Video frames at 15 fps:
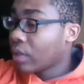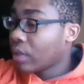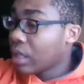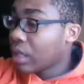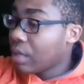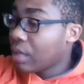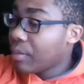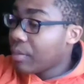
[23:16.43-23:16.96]

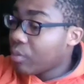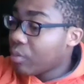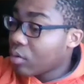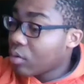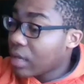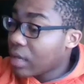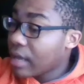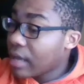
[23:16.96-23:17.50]
And let me
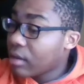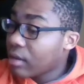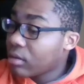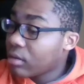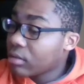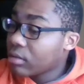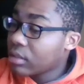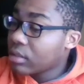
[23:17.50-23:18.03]
pull
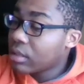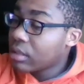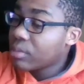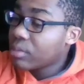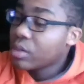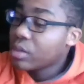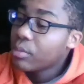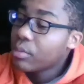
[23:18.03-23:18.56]
out... I'm just
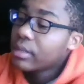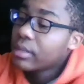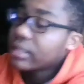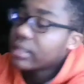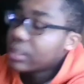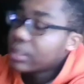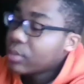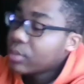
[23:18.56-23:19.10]
going to pull out
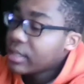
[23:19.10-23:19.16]
this one.